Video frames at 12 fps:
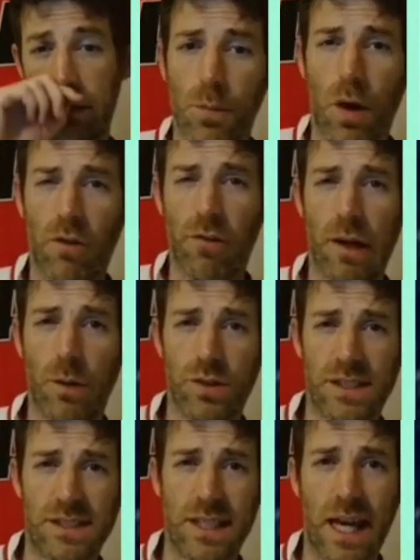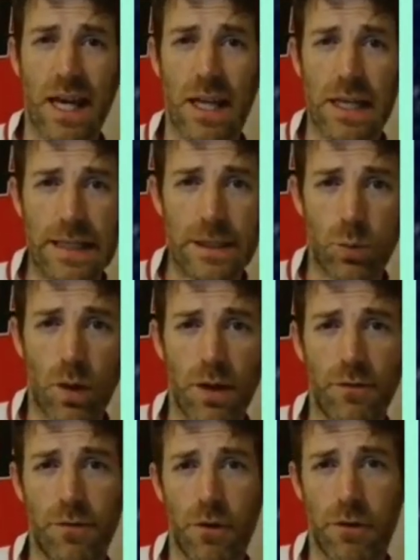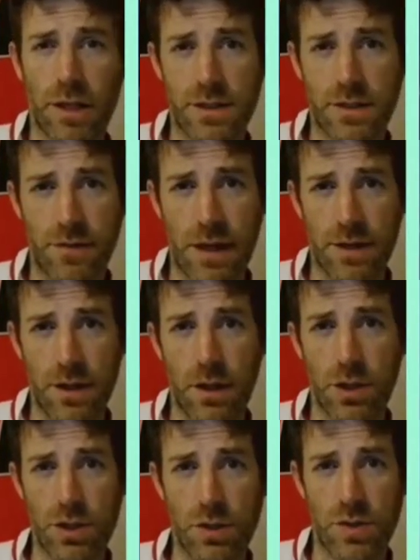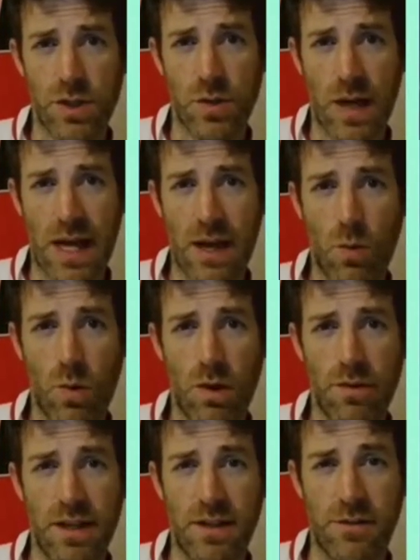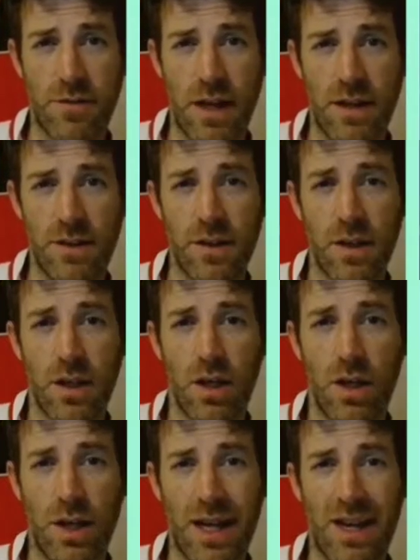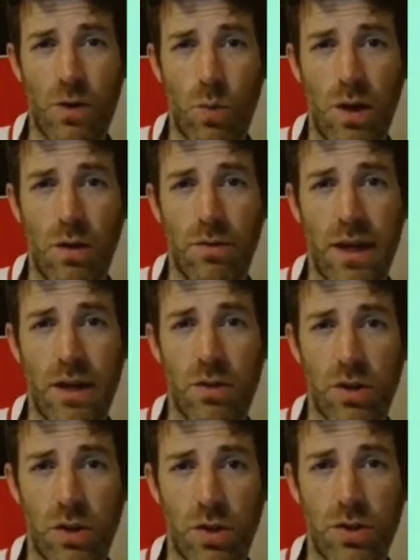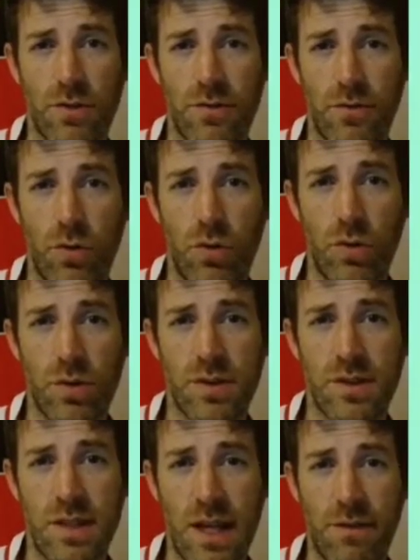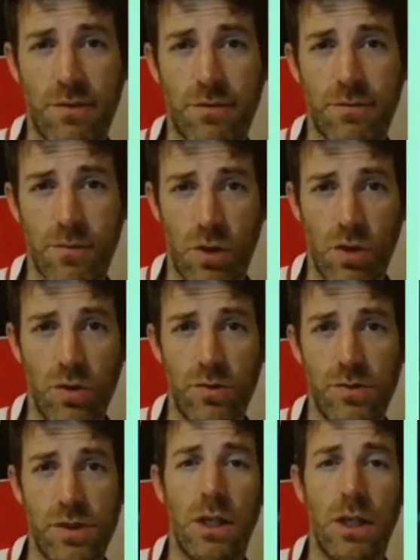but I really wanted to get at least one Forest defender due to how well they defend and how well they are good for DEFCON.